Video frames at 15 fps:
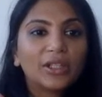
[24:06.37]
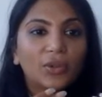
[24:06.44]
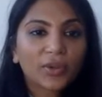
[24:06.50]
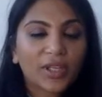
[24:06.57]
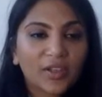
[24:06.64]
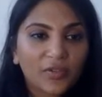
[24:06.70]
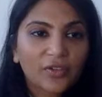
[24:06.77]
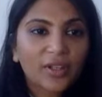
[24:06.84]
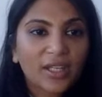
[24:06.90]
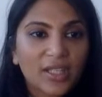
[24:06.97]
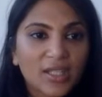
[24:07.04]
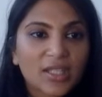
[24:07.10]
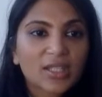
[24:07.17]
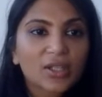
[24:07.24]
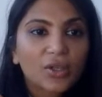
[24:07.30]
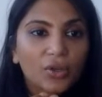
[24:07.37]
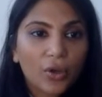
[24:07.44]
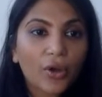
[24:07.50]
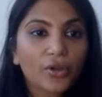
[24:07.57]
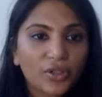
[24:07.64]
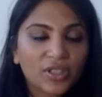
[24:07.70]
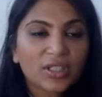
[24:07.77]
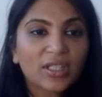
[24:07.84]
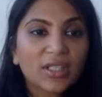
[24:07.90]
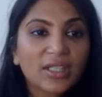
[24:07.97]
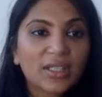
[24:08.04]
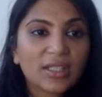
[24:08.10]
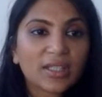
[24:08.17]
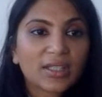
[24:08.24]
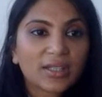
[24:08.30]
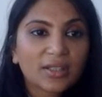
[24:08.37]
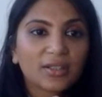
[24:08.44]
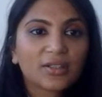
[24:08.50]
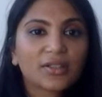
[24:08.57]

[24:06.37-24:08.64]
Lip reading: looking for these coaches